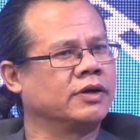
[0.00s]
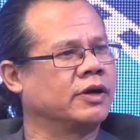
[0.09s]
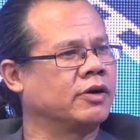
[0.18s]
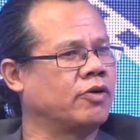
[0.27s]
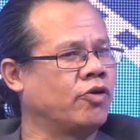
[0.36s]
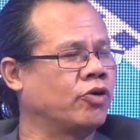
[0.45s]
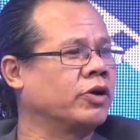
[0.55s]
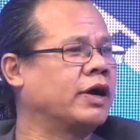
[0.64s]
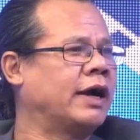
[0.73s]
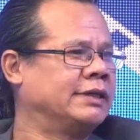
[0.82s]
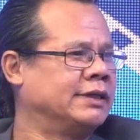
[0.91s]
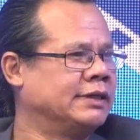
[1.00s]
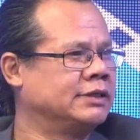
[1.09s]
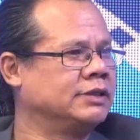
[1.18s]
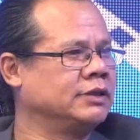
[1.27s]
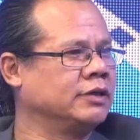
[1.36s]
your own
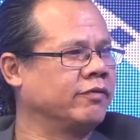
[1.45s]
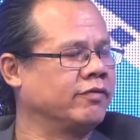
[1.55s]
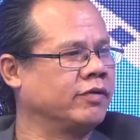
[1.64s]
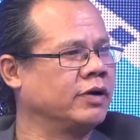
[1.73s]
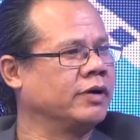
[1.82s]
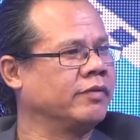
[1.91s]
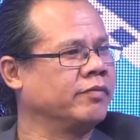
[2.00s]
identity of uh,